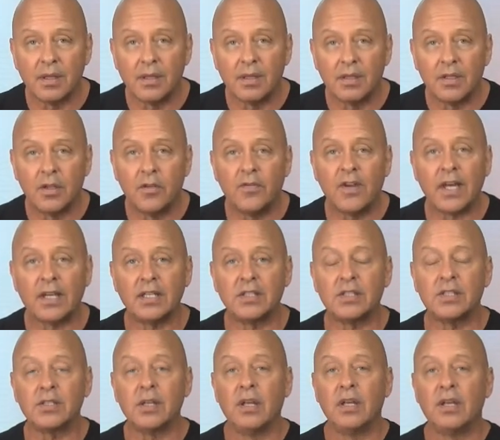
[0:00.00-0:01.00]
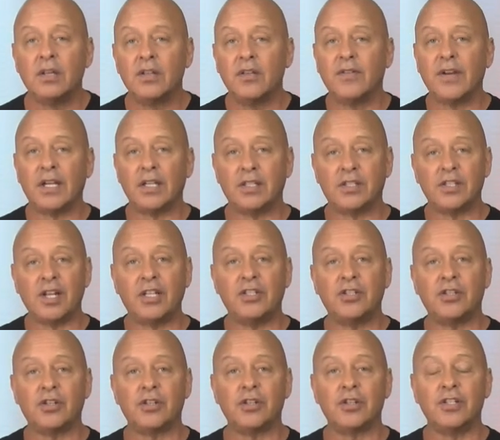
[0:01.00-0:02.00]
You've got to
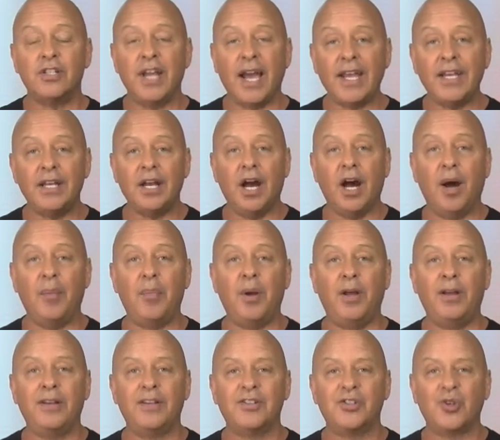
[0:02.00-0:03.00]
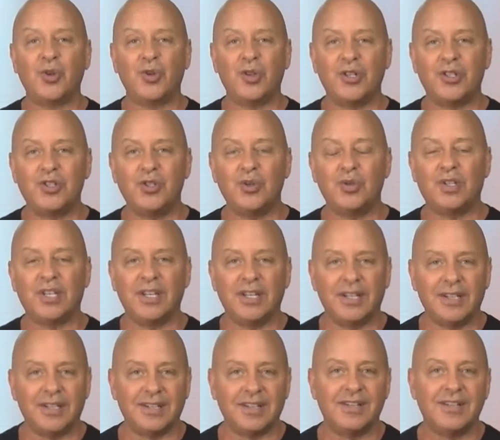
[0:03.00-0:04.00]
set your night up so that you
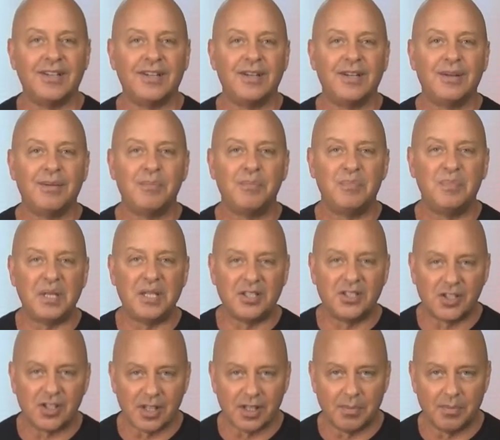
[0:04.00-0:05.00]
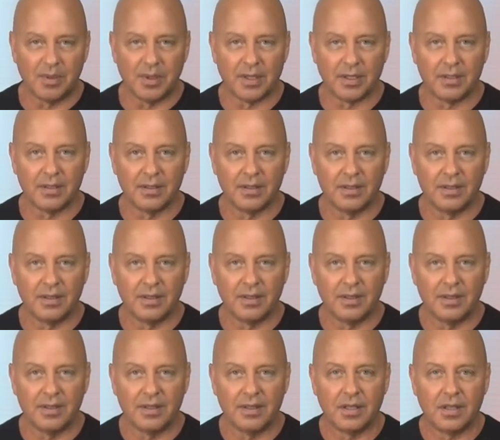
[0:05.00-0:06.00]
can be sleeping
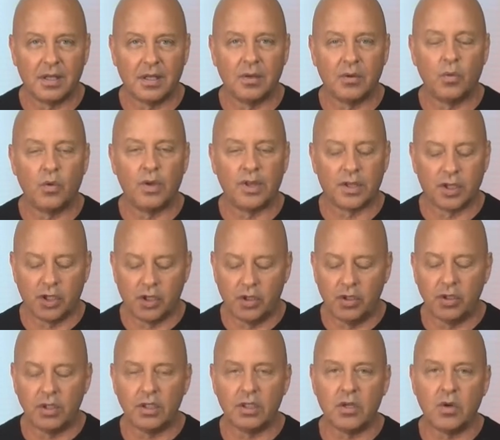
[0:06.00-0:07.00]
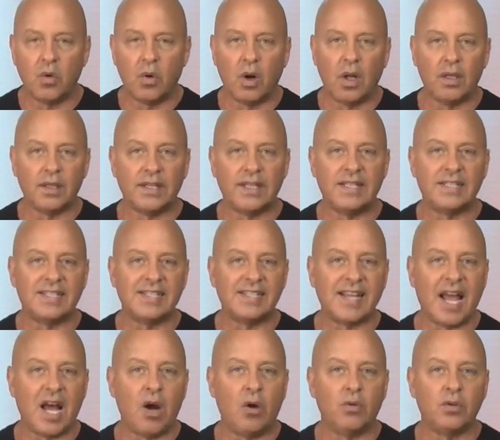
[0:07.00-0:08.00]
with good quality
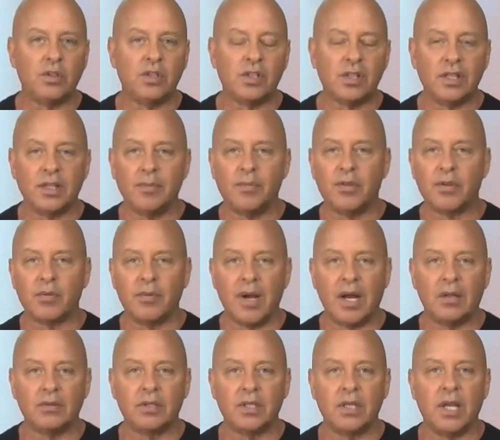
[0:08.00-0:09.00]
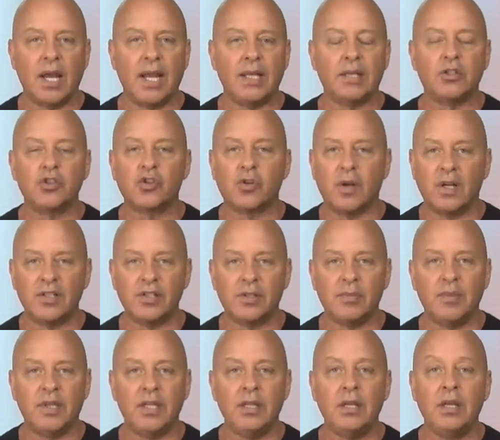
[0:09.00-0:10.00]
sound sleep throughout the night. Trust
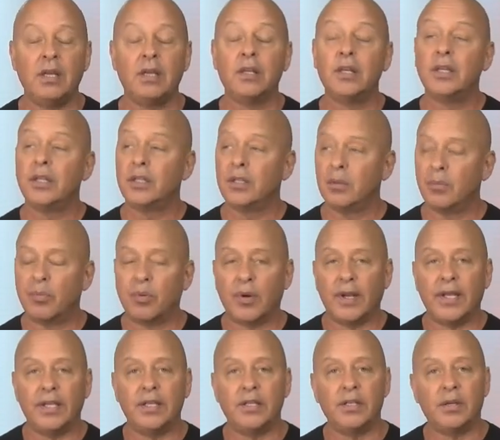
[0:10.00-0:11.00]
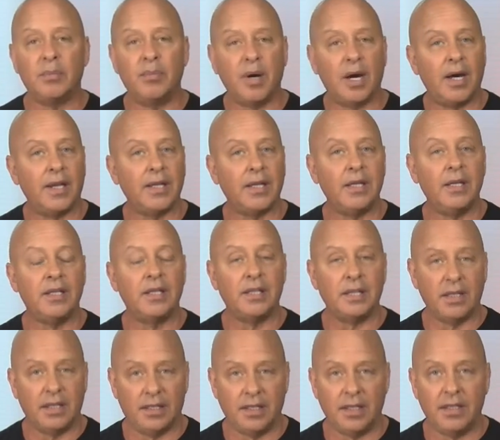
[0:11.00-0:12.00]
me, your brain and your body
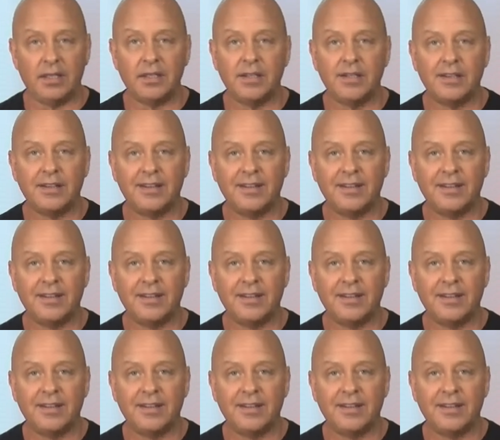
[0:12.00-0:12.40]
need it.